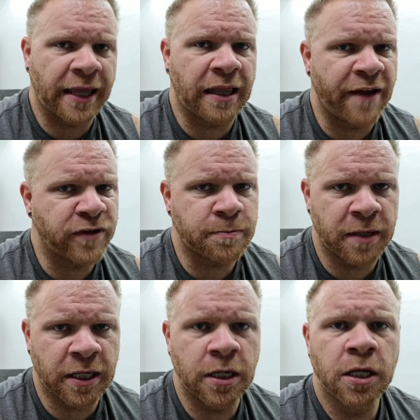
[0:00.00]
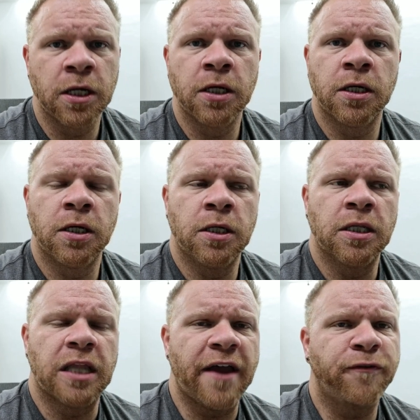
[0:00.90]
Like life has been,
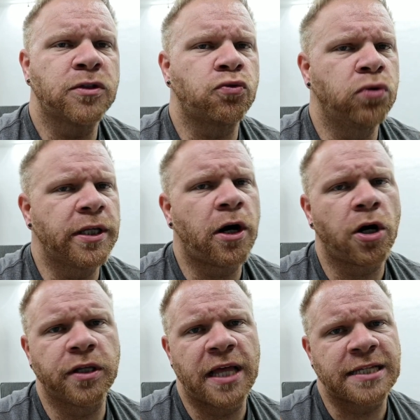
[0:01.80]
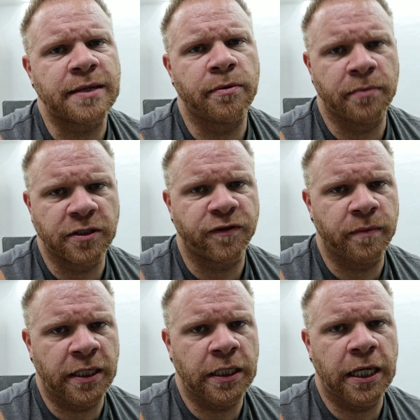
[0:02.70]
life was really hard the last couple of months for
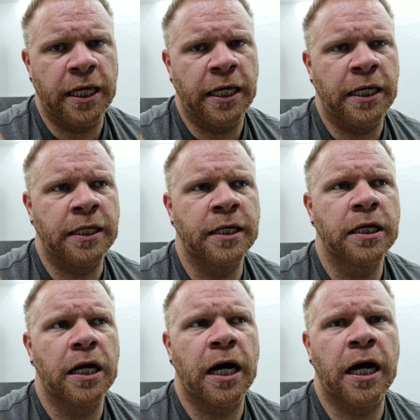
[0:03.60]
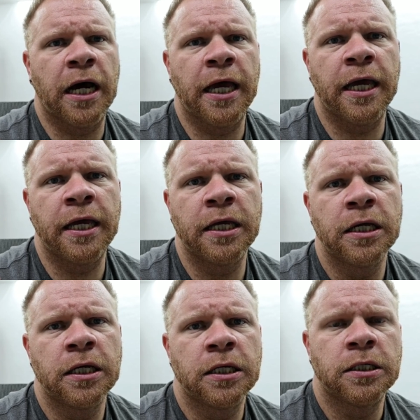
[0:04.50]
me, and I,
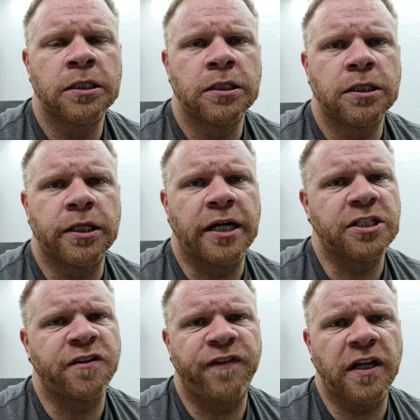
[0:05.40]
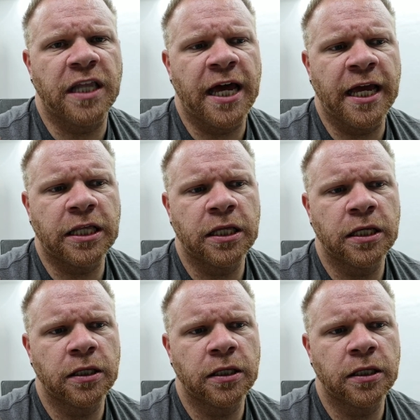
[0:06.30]
you know, I just felt like